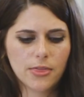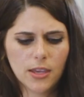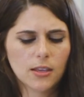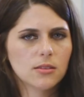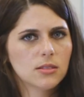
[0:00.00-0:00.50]

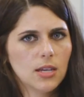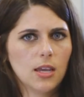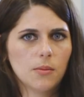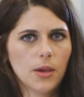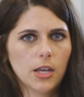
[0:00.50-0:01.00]
think it's
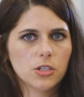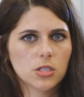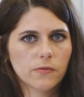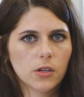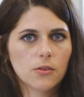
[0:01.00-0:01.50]
10
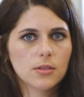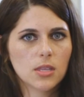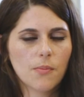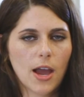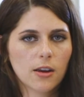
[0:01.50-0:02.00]
pages of notes at
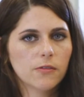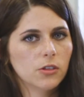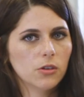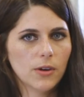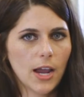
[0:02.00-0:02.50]
the back for
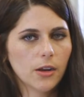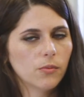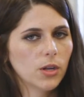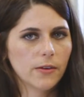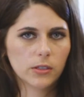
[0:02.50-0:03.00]
you to write
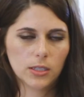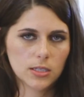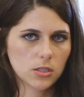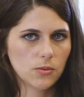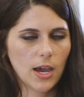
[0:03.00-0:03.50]
whatever
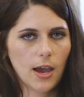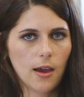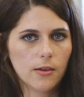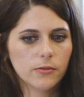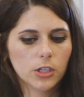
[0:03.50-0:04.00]
lists you
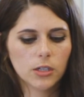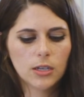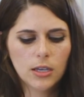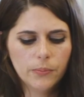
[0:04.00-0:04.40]
have, or